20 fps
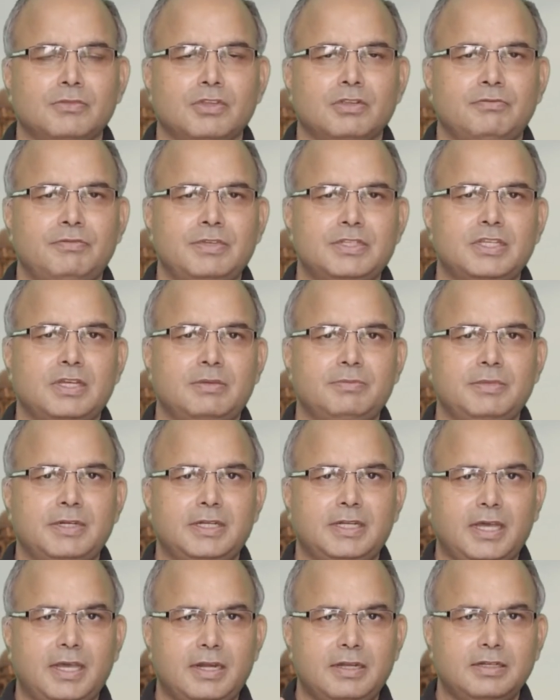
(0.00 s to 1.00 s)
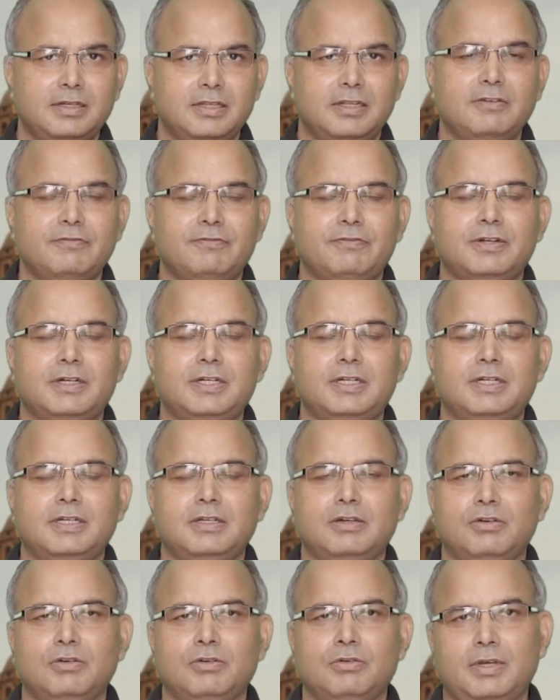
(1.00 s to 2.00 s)
which can be directly referred
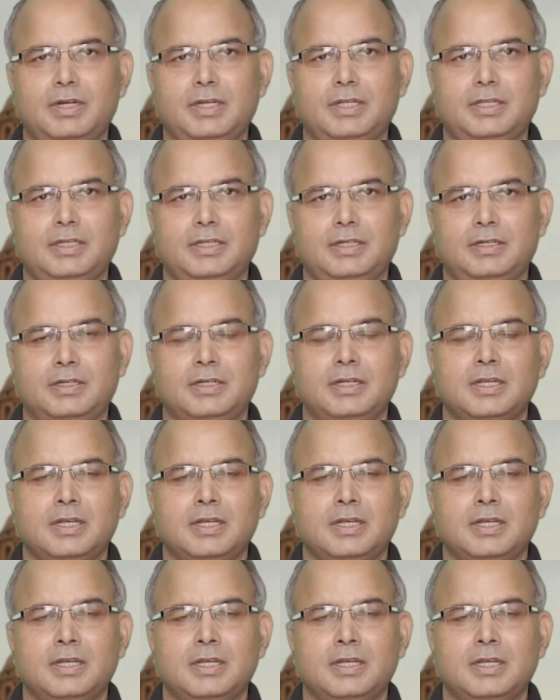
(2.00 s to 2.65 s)
over here.